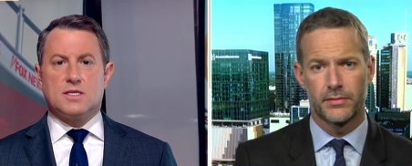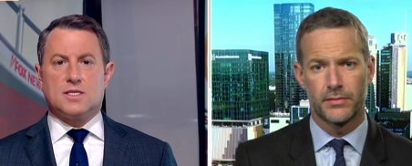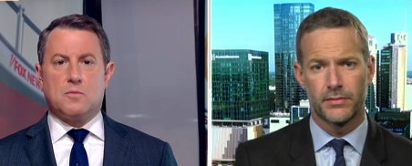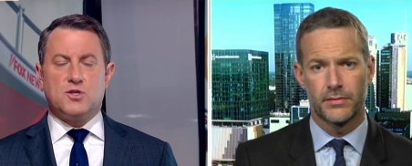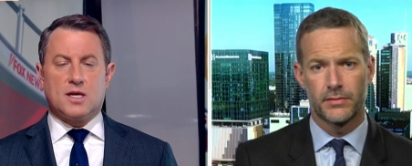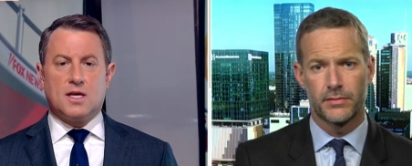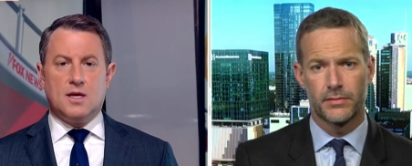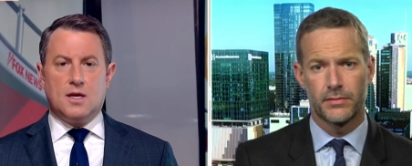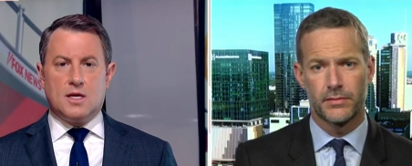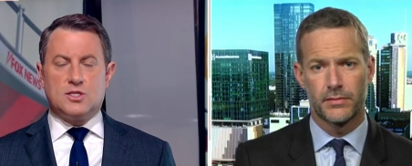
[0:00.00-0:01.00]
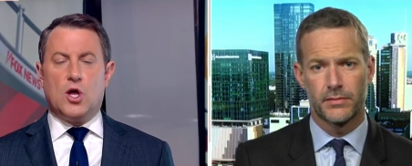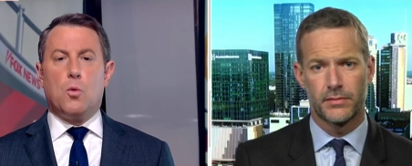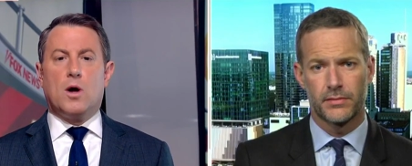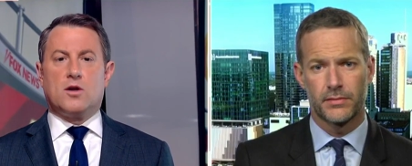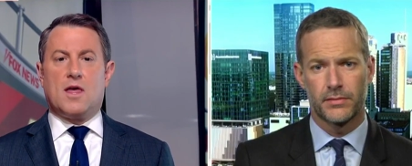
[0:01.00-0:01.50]
Speaker 1: this subject. It's no
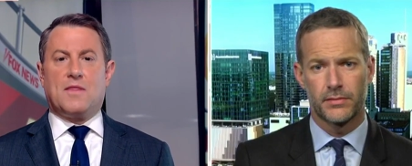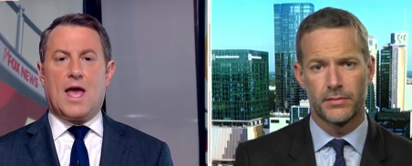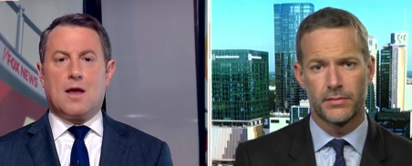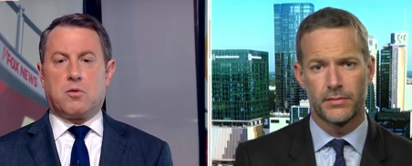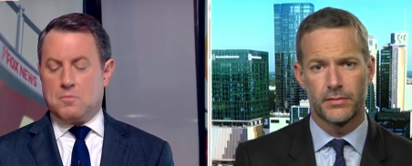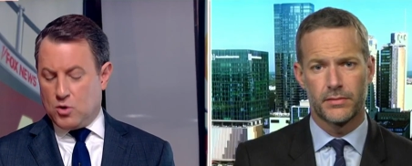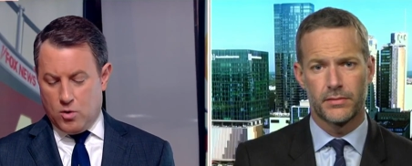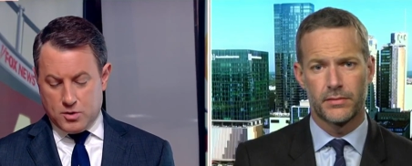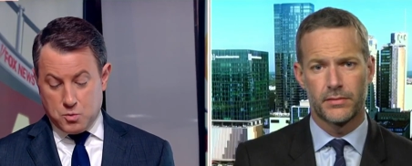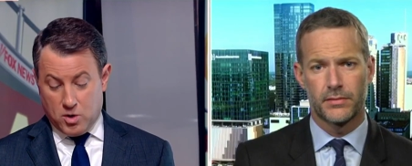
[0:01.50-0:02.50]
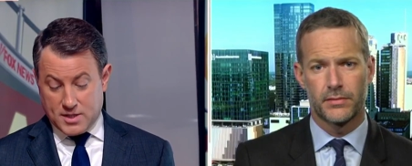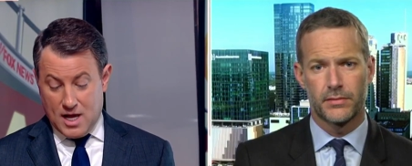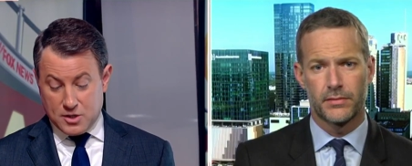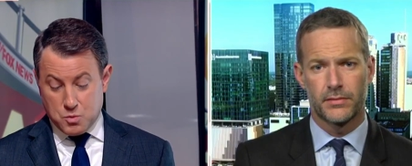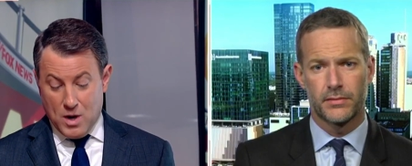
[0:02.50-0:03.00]
wonder that the Abraham Accords worked
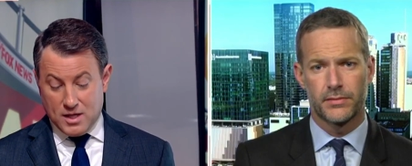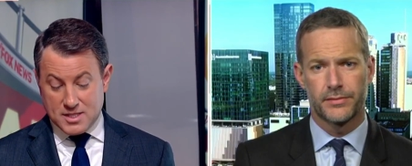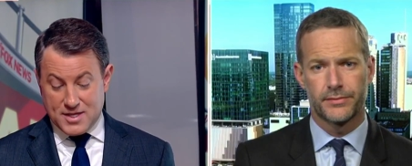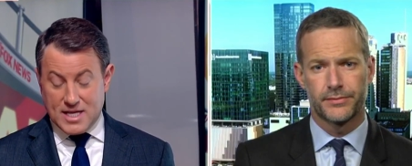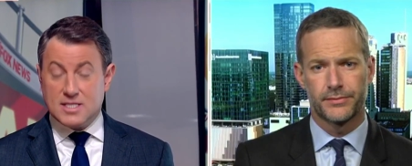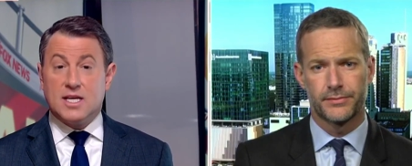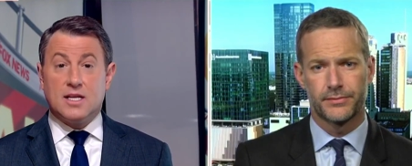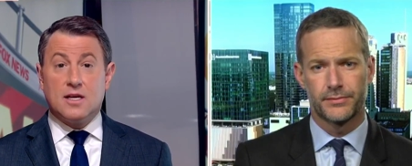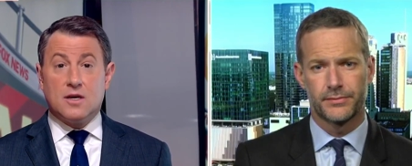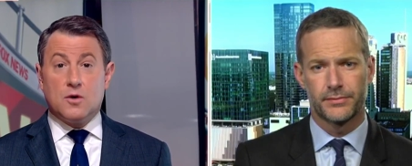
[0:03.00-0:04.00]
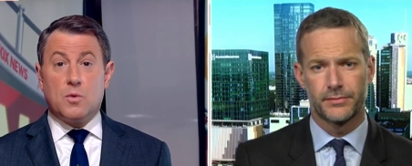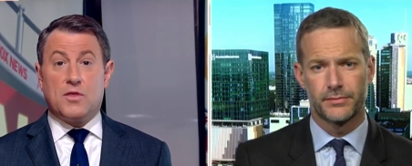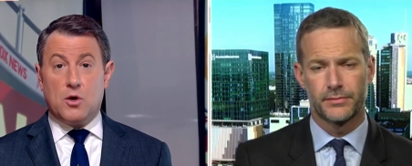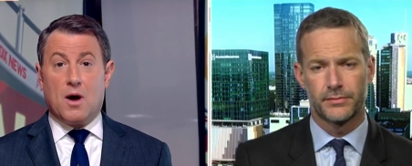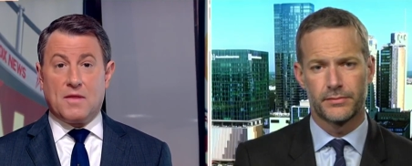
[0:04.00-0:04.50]
out as well as they did
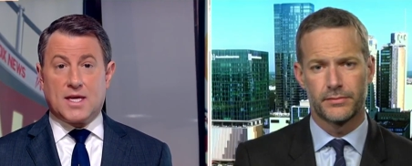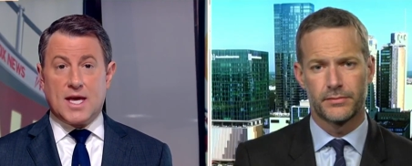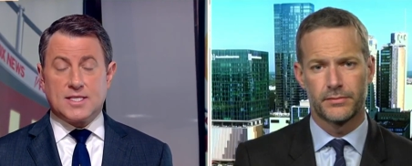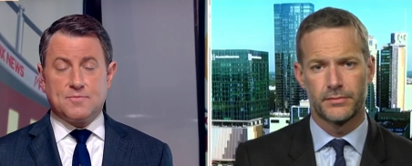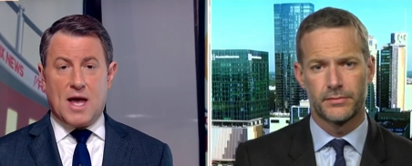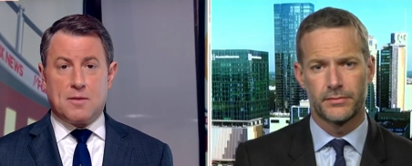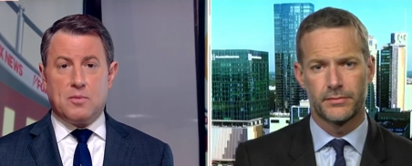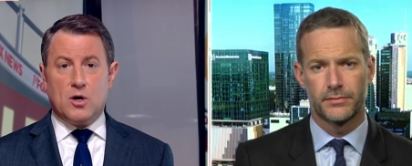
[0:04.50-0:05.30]
with you on the case. Adam